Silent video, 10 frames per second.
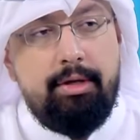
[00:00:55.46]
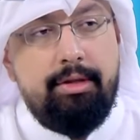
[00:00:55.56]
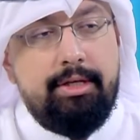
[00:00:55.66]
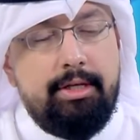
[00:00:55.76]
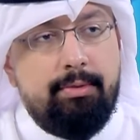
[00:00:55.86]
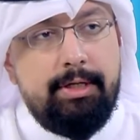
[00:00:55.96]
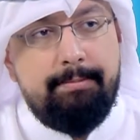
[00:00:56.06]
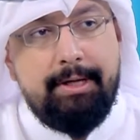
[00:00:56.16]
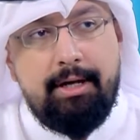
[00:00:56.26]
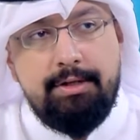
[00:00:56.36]
the Red
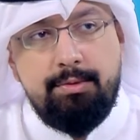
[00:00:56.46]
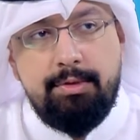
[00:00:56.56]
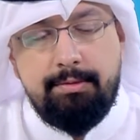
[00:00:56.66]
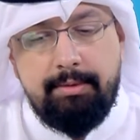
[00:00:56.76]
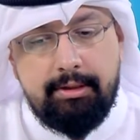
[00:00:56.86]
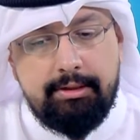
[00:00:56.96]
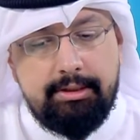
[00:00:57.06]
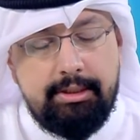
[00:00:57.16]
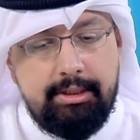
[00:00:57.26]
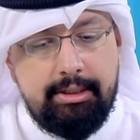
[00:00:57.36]
Palace was built
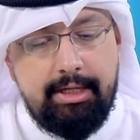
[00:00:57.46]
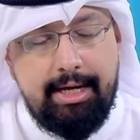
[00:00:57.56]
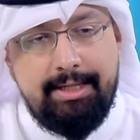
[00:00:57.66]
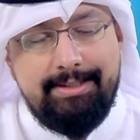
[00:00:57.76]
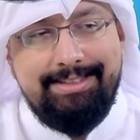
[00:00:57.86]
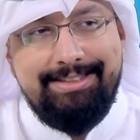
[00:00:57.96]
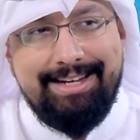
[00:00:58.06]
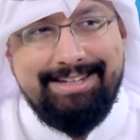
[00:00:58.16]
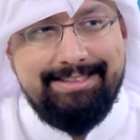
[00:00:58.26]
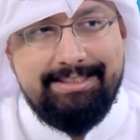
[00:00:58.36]
in
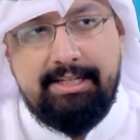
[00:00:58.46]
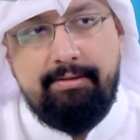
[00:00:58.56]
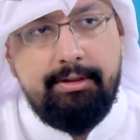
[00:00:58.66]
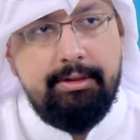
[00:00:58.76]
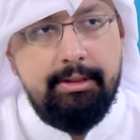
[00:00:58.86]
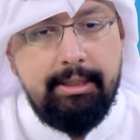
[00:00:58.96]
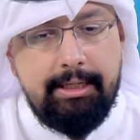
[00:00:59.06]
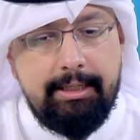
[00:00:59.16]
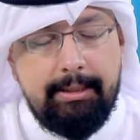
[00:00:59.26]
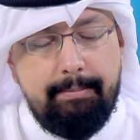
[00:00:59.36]
1897
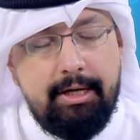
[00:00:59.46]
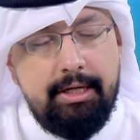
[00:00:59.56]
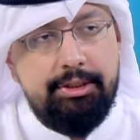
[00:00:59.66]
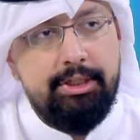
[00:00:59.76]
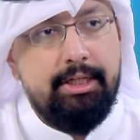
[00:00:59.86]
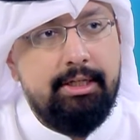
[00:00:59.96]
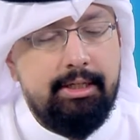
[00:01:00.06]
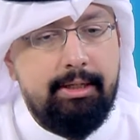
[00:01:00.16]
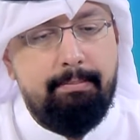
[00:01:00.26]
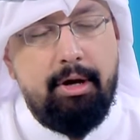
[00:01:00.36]
by Sheikh
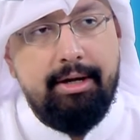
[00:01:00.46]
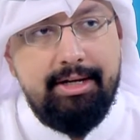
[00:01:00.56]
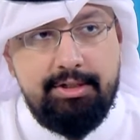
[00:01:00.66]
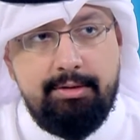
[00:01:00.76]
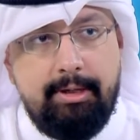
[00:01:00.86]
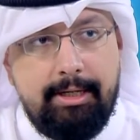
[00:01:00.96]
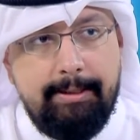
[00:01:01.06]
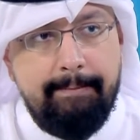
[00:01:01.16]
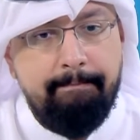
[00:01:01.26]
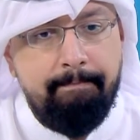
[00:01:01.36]
Mbarak al-Sabah.
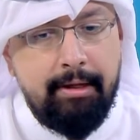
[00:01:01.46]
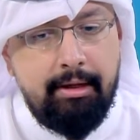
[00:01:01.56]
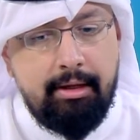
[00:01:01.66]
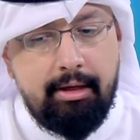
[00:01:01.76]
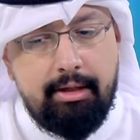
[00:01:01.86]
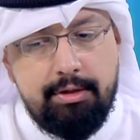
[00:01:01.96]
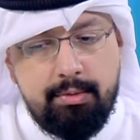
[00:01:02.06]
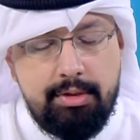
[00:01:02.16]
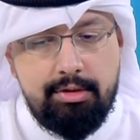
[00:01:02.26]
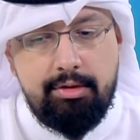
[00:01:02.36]
This
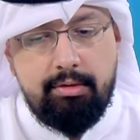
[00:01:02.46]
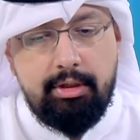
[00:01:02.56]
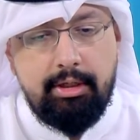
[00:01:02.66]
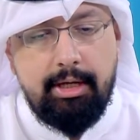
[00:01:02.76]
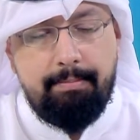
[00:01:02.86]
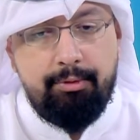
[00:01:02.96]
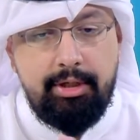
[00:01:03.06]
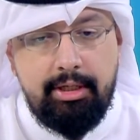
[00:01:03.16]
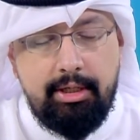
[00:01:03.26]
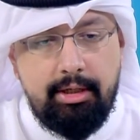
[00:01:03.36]
was during a
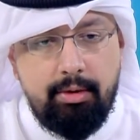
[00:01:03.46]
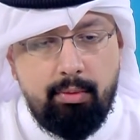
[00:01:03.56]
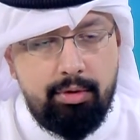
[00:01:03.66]
pre-World